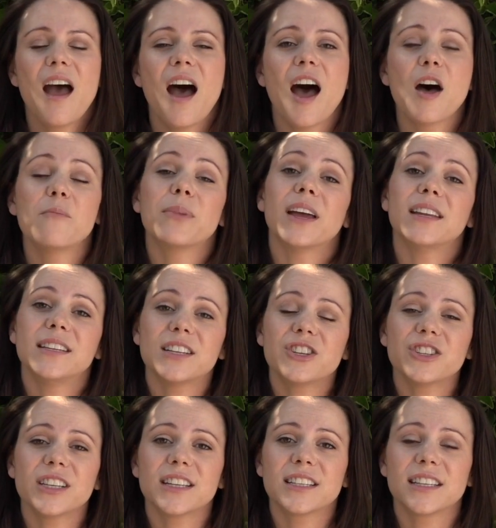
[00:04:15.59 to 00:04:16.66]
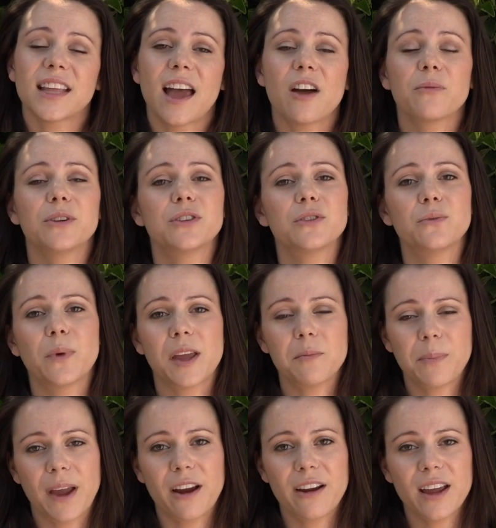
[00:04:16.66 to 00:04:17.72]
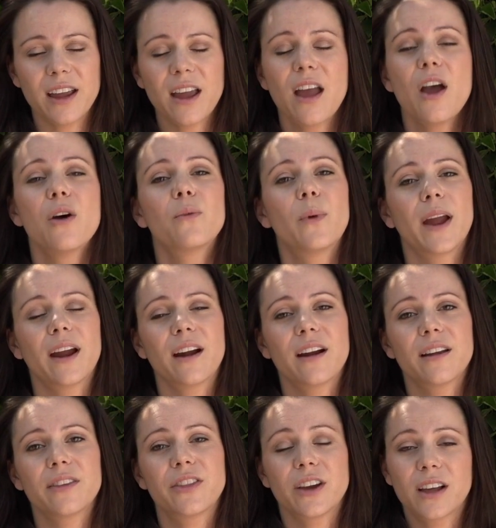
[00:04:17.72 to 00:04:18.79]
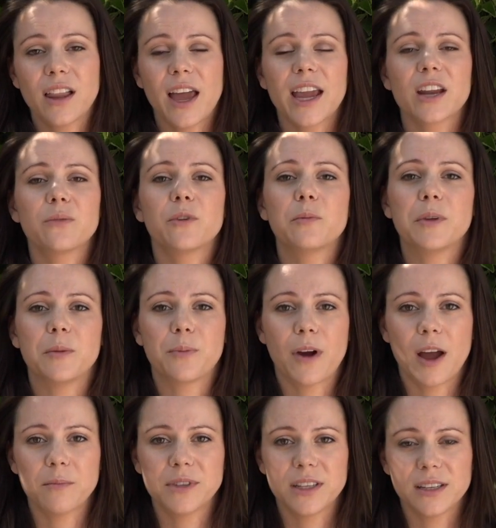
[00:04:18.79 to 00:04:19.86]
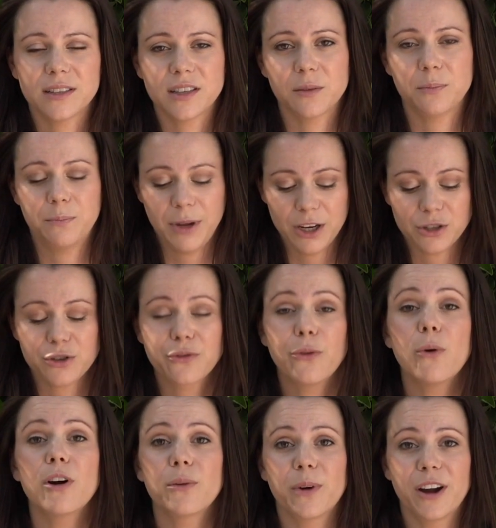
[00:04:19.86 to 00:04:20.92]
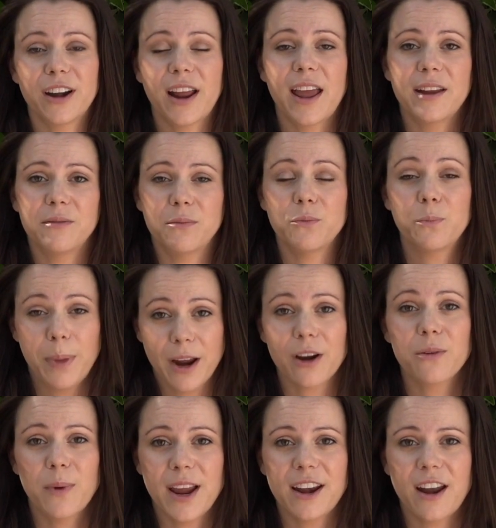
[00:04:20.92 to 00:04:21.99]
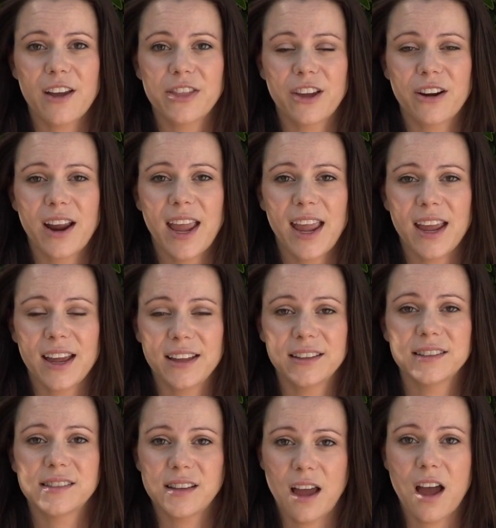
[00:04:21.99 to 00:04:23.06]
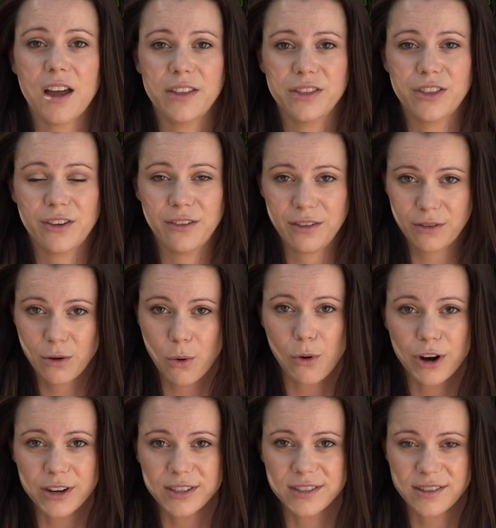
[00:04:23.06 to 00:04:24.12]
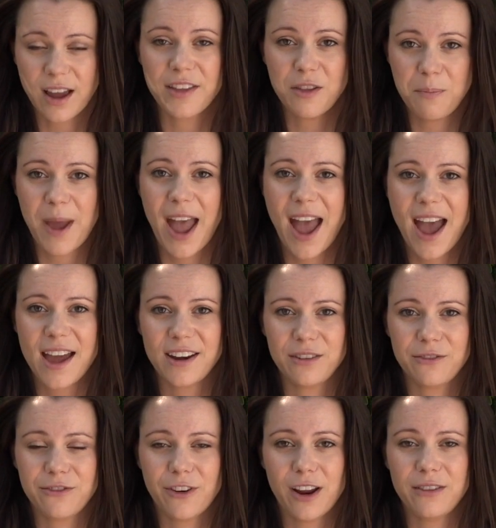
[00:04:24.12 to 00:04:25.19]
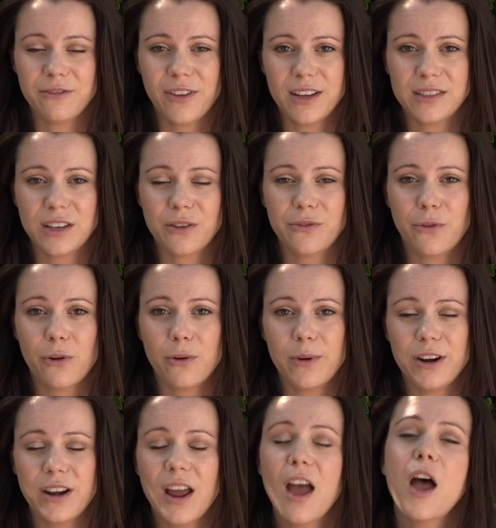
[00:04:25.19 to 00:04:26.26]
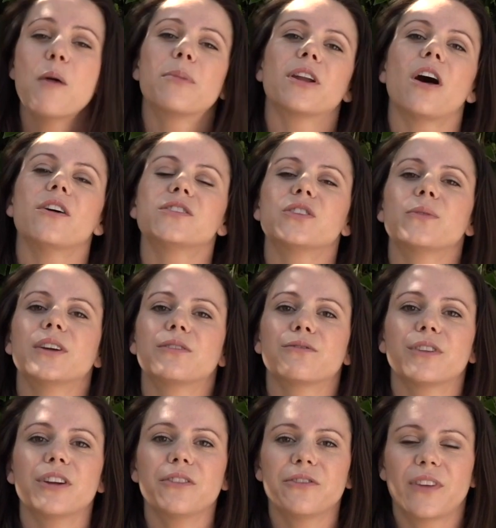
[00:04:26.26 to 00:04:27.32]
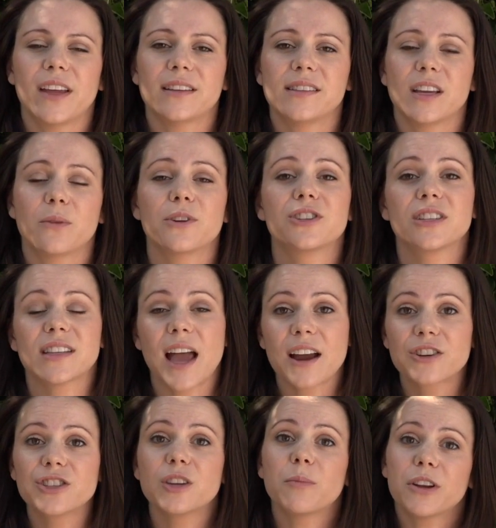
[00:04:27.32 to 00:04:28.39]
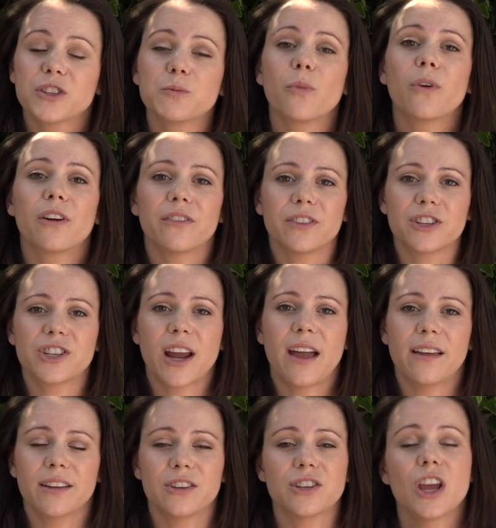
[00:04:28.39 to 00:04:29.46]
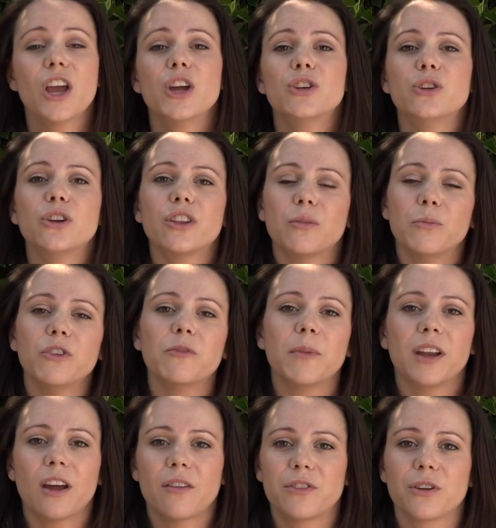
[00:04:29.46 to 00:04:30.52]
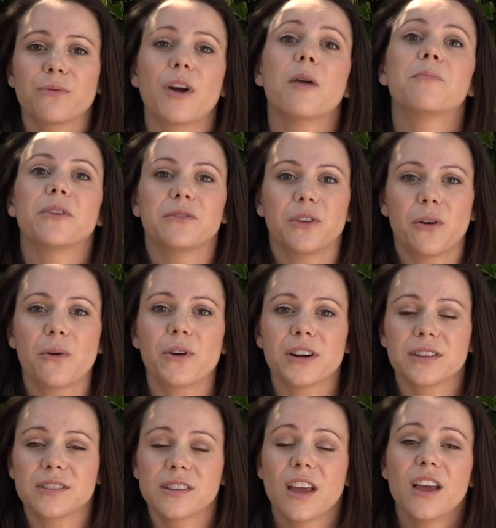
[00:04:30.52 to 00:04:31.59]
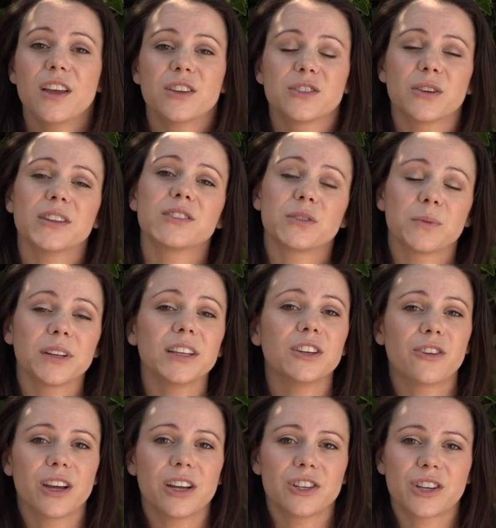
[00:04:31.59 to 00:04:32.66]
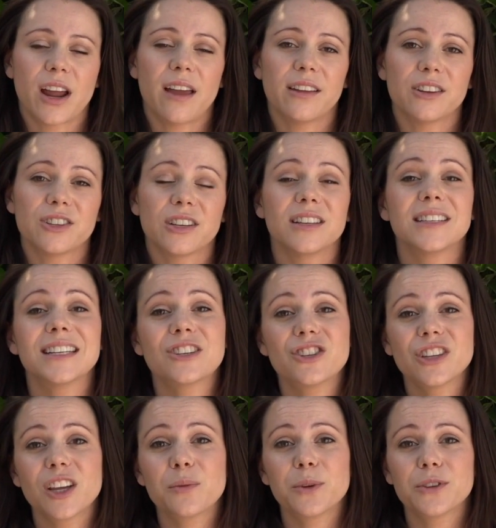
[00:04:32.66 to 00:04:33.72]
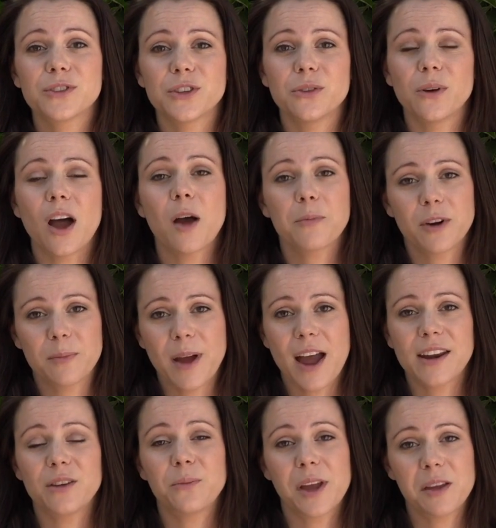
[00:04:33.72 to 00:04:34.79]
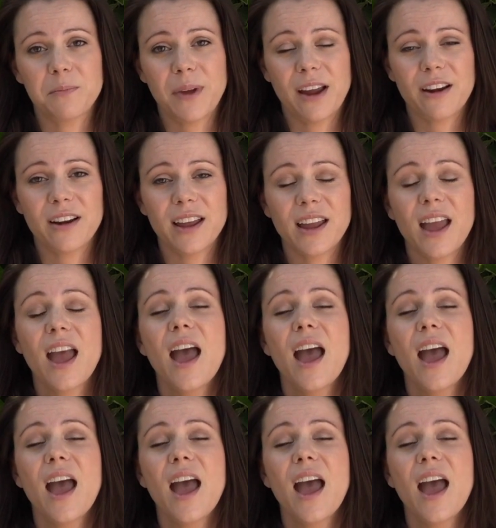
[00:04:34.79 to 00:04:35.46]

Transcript: But additionally to that, we do weight bearing, where the client will be prompted to pitch forward and bear weight on their hands on the horse, on the pad in front facing forward, but also in rear facing, which is actually much more of a challenge due to the movement of the rump of the horse. So that's a really great challenge. And additionally, we'll do upper body weight bearing